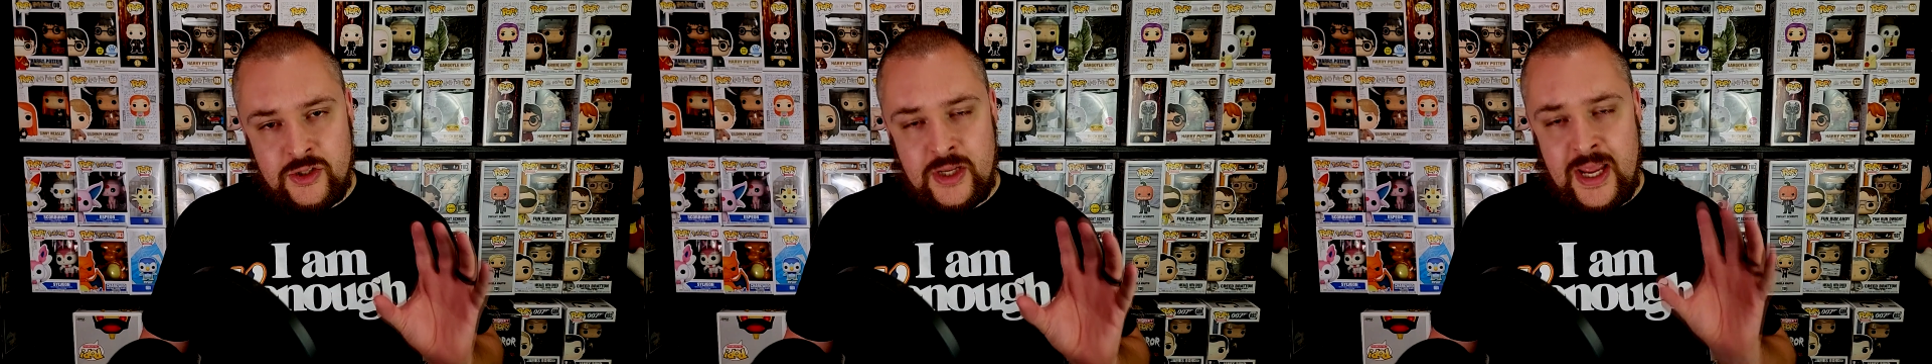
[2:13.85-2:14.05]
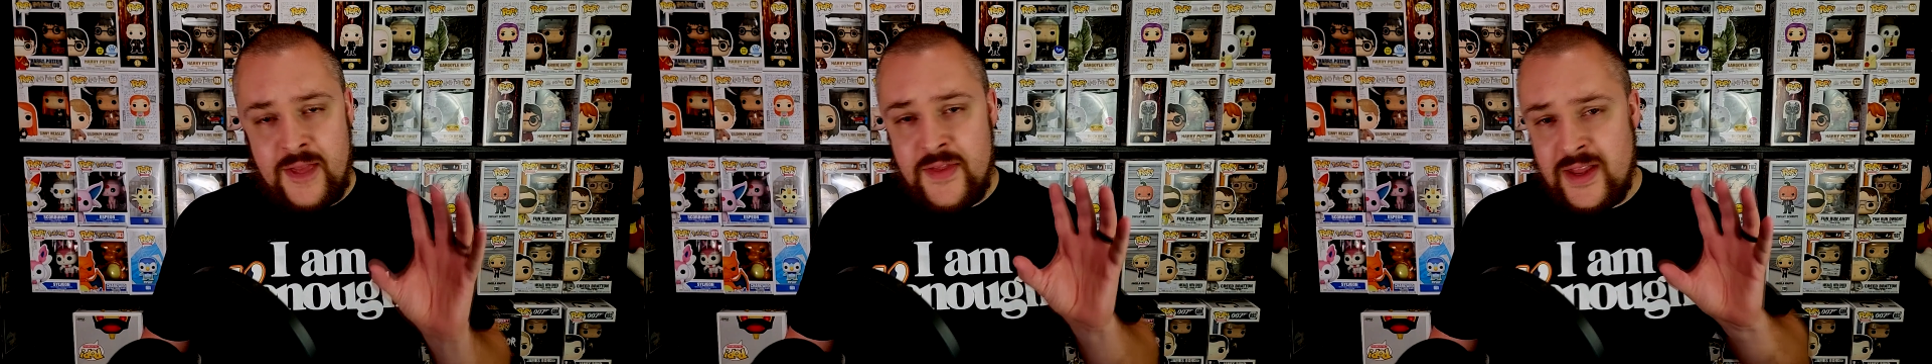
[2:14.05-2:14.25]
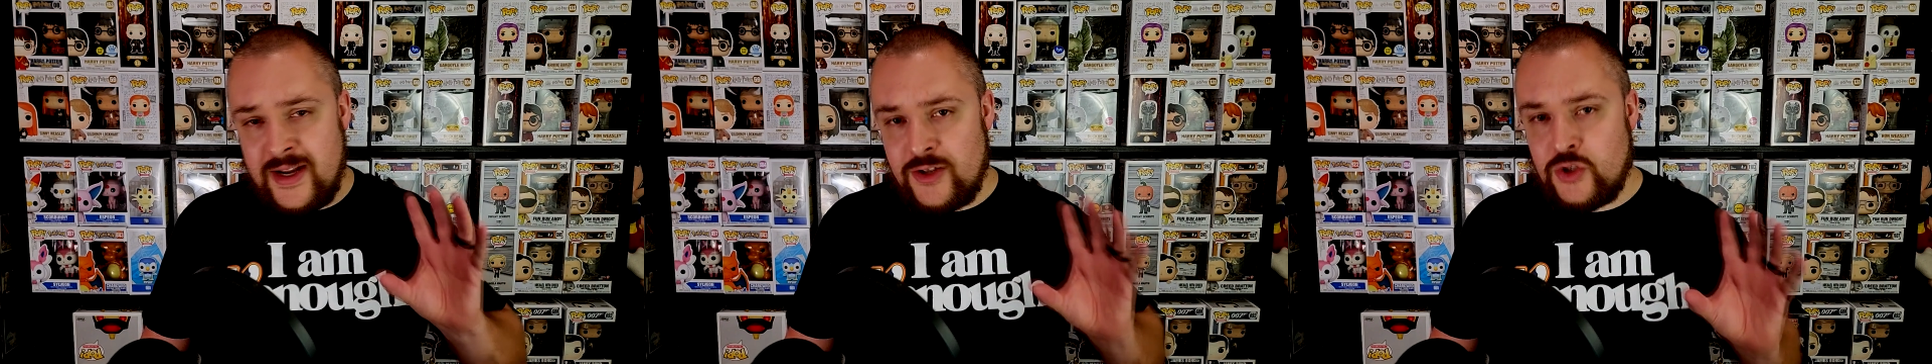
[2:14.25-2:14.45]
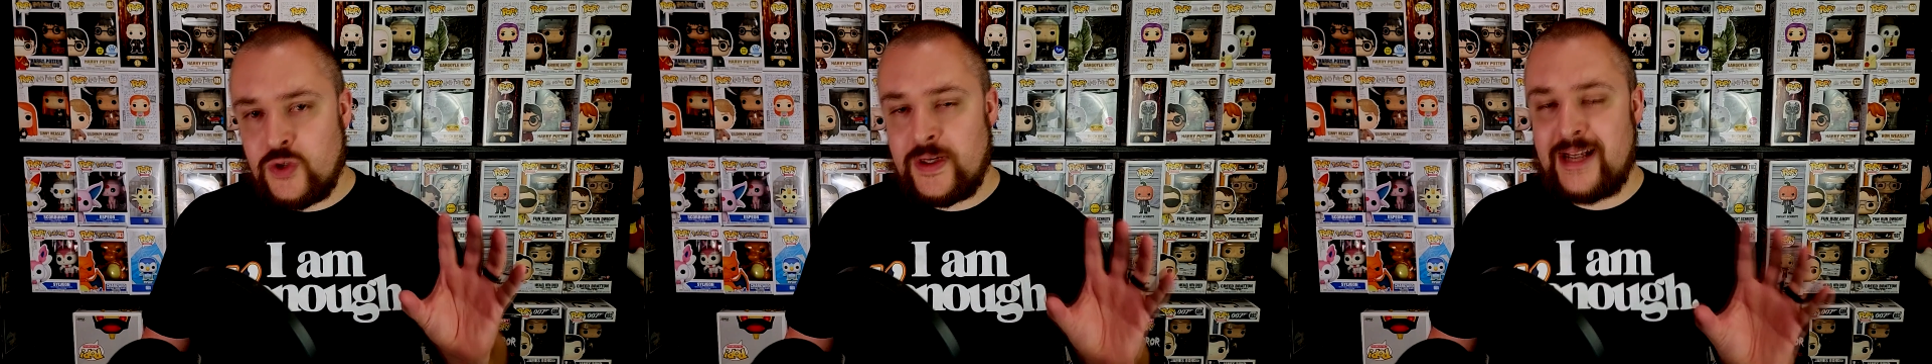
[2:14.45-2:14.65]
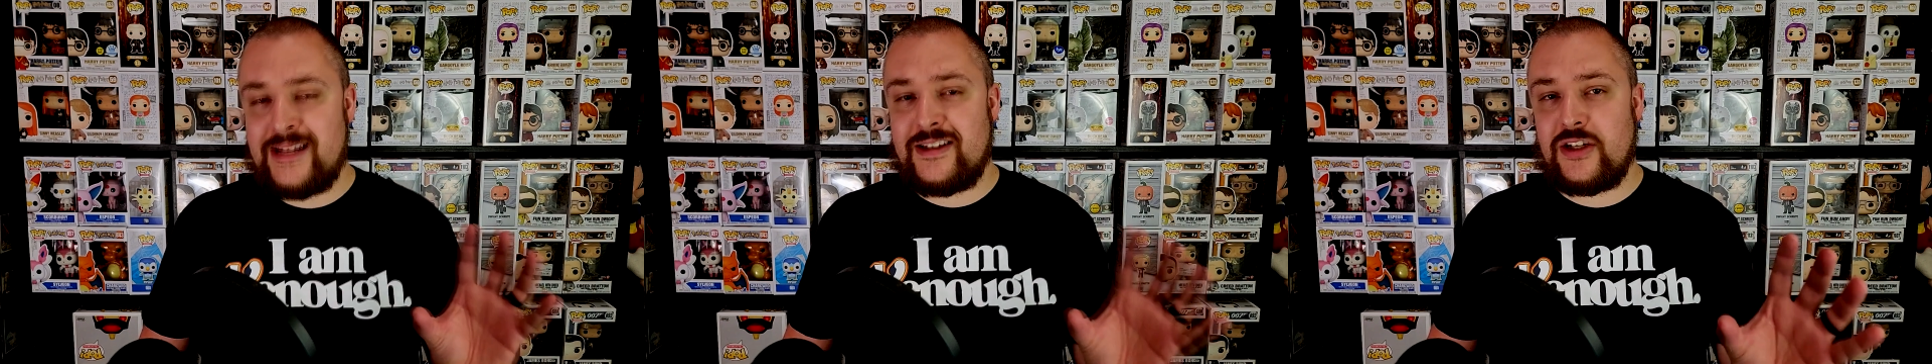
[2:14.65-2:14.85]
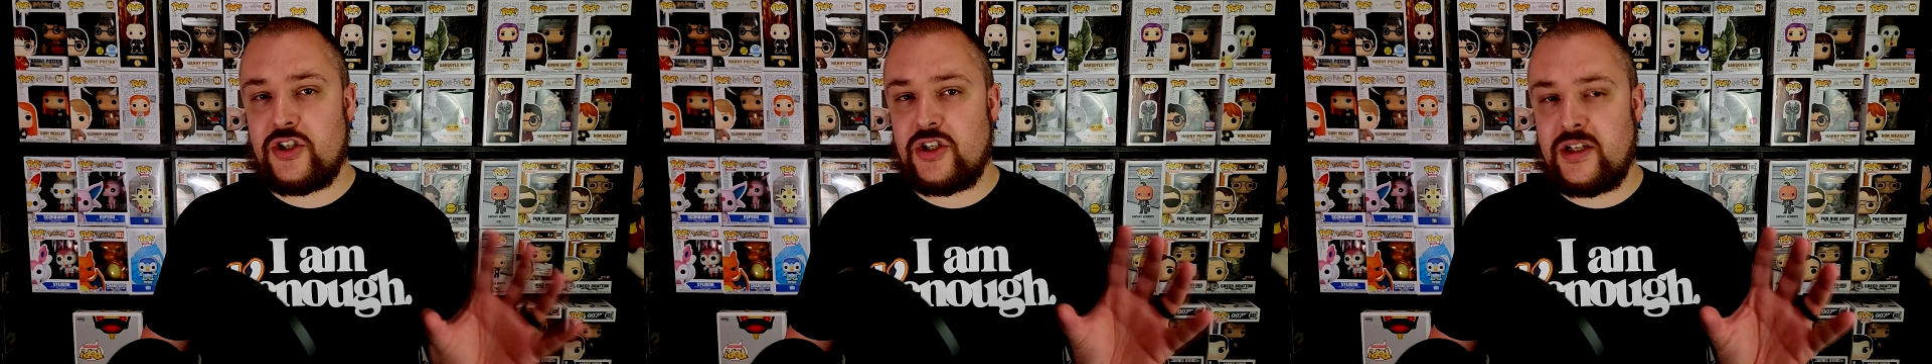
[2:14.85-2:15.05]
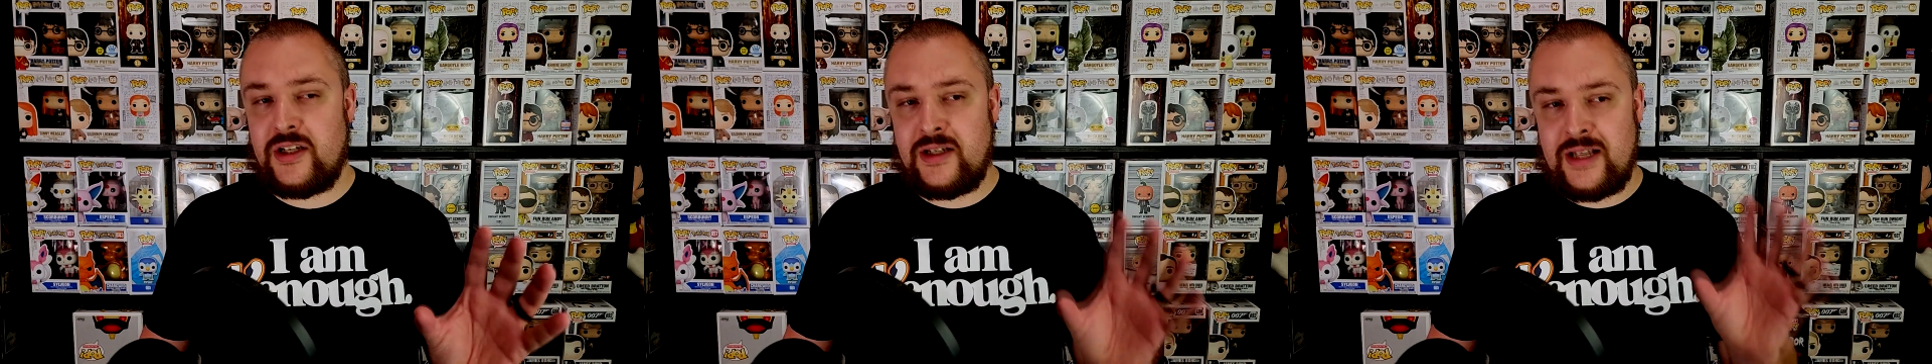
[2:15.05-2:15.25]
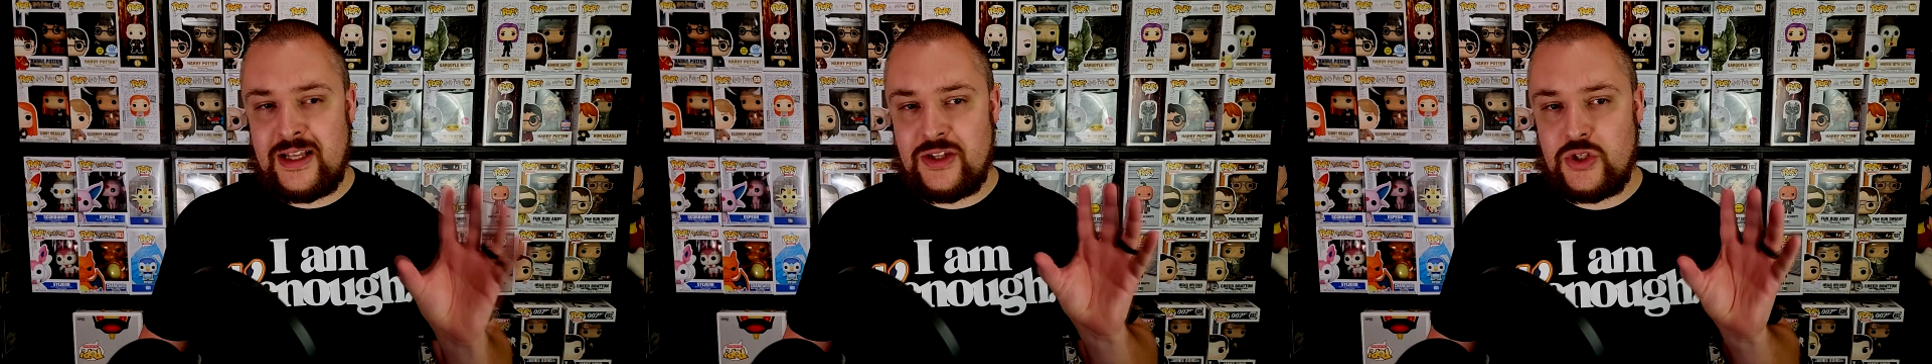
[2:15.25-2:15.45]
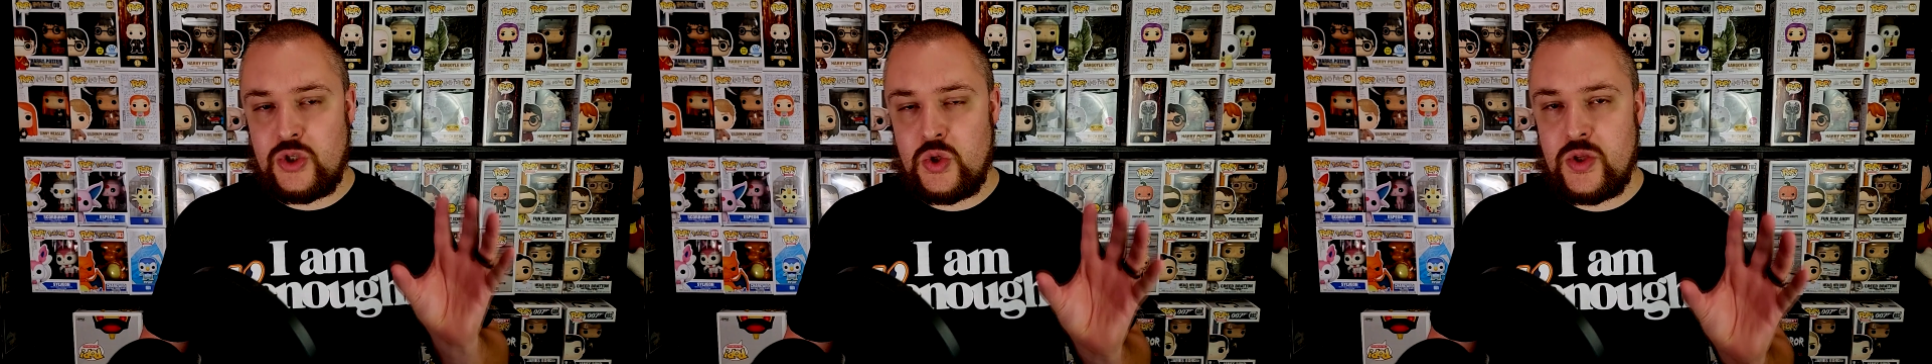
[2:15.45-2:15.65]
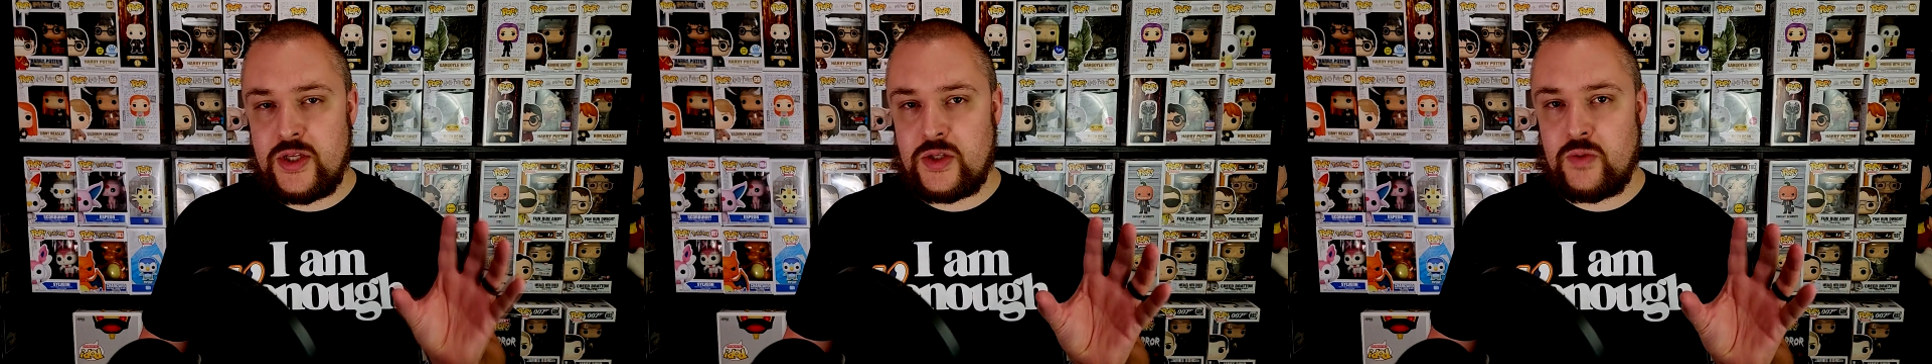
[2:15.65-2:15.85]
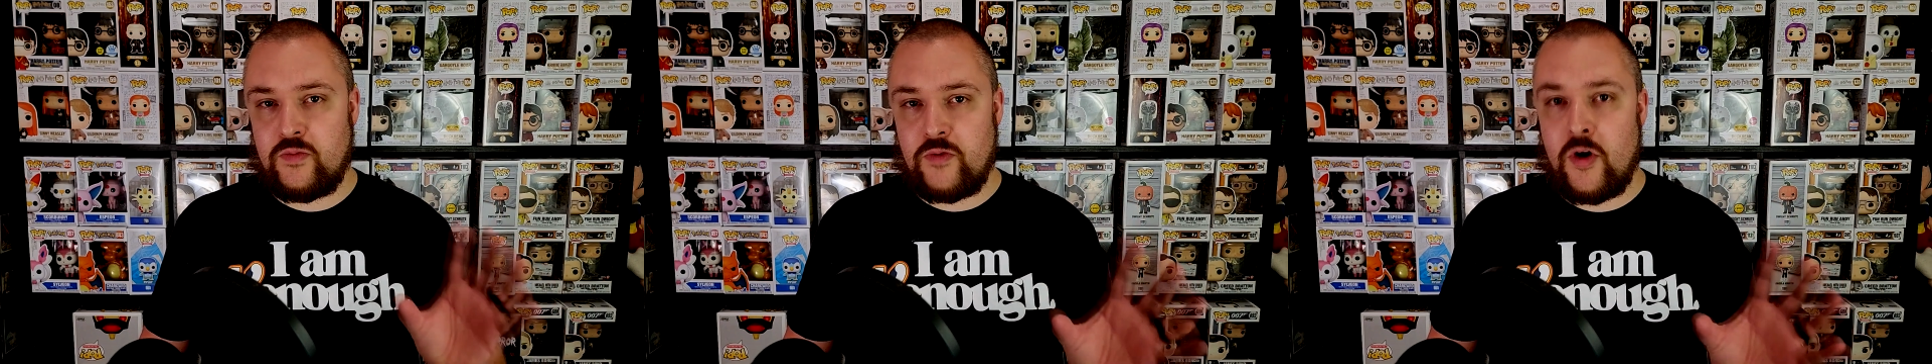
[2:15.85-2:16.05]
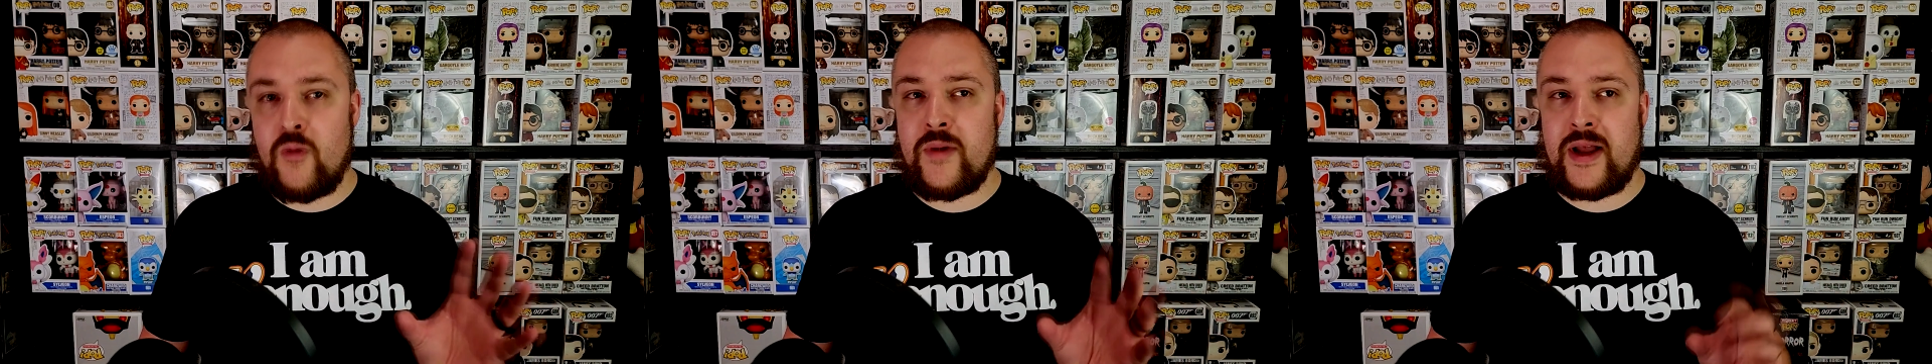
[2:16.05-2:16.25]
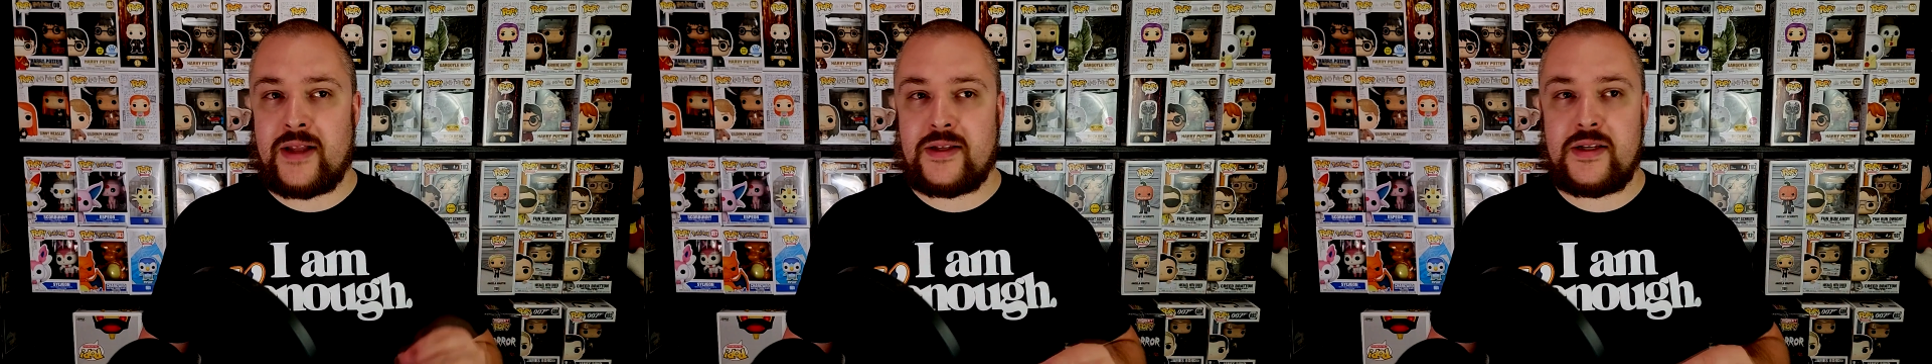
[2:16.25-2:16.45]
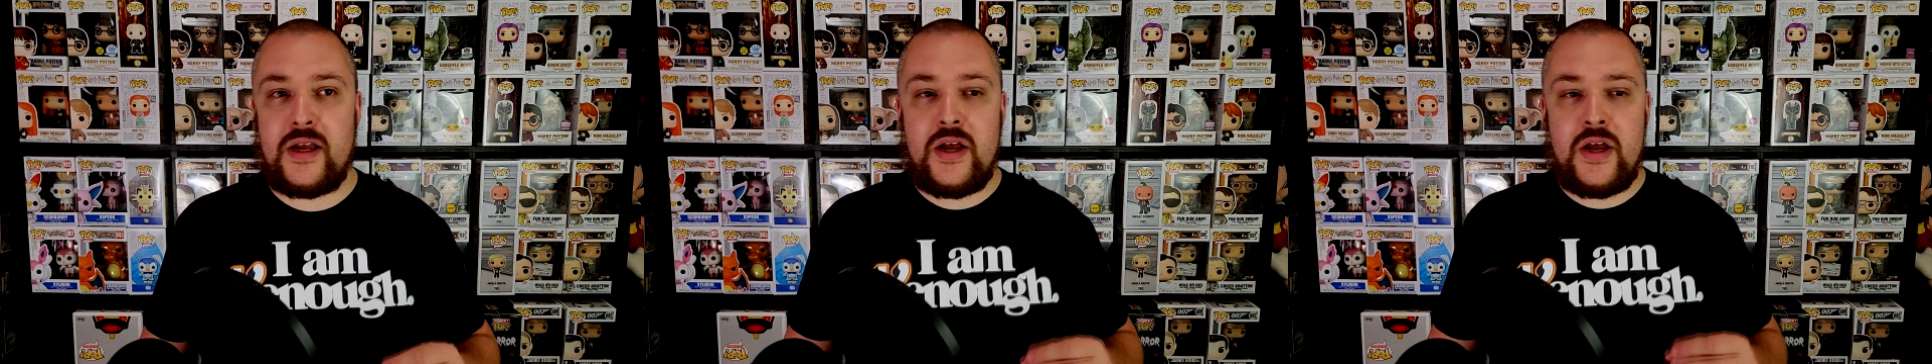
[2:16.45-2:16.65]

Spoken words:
transitioning into this romance.